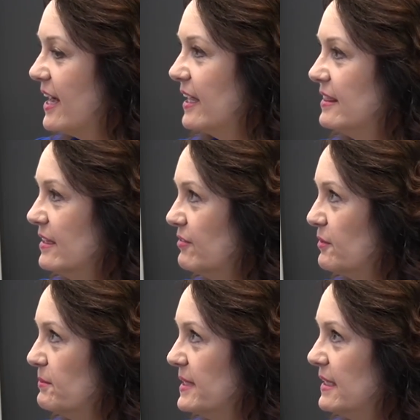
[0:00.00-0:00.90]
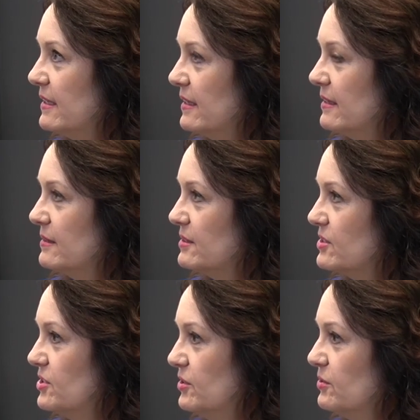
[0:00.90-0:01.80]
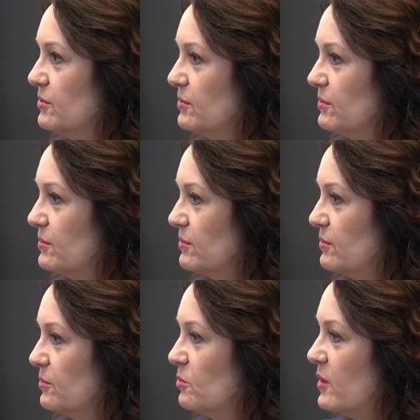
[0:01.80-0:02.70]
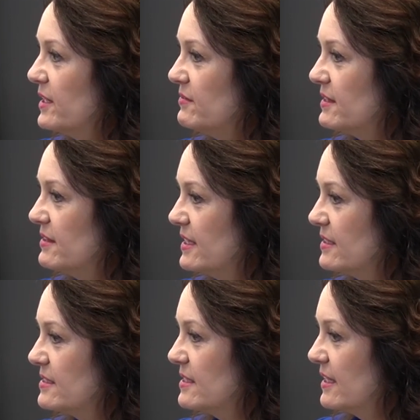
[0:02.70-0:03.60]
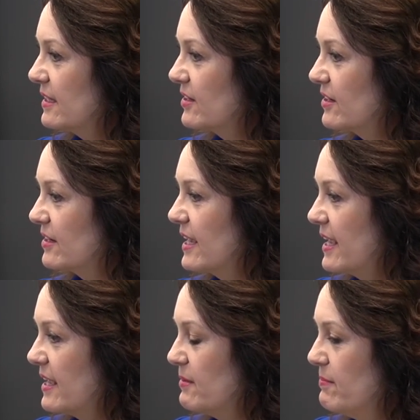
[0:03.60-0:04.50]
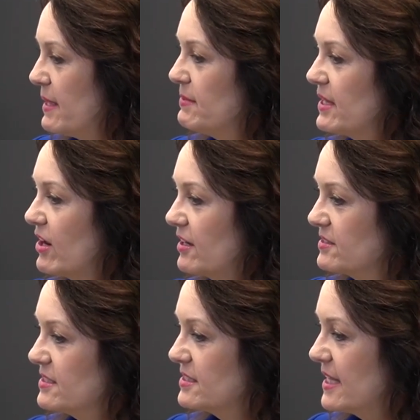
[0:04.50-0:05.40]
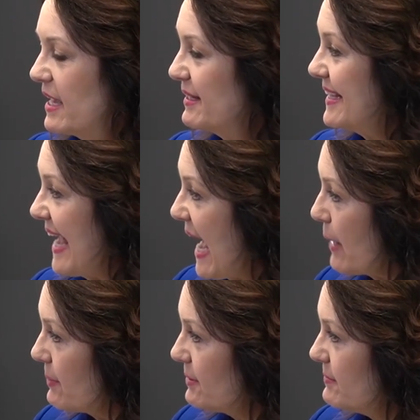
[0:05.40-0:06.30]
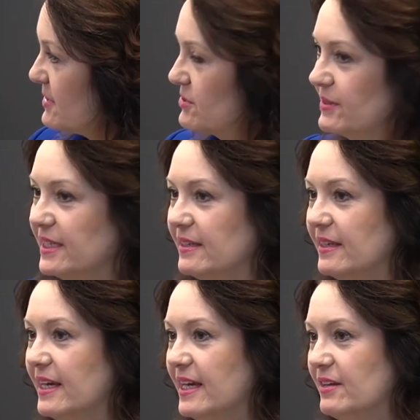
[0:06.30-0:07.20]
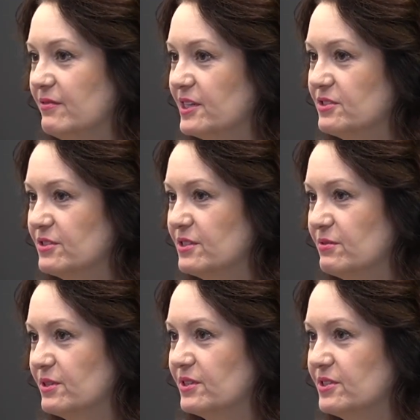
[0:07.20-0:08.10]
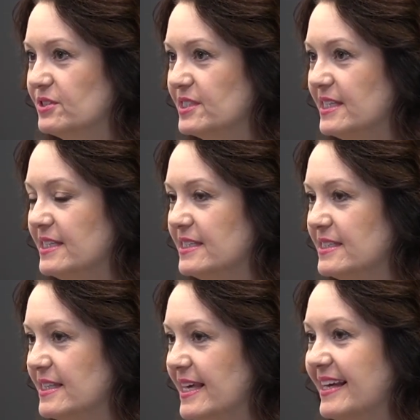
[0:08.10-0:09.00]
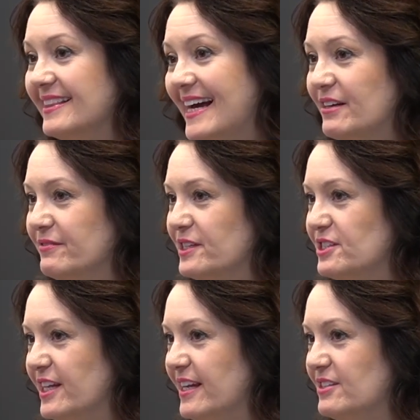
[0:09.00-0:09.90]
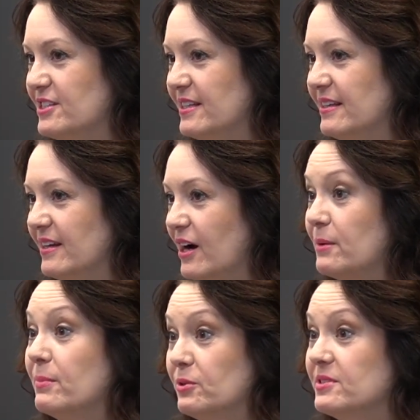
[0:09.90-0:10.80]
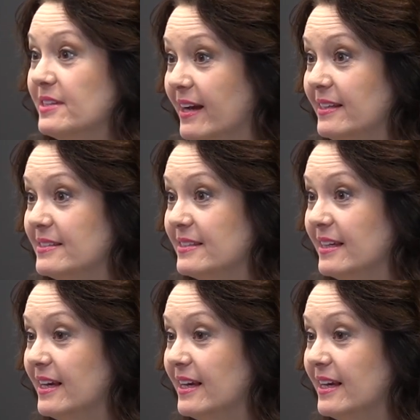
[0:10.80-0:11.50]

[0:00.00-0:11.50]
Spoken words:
I think for me, too, one of the things that maybe causes that gap between investors and realtors is that lack of education on both sides.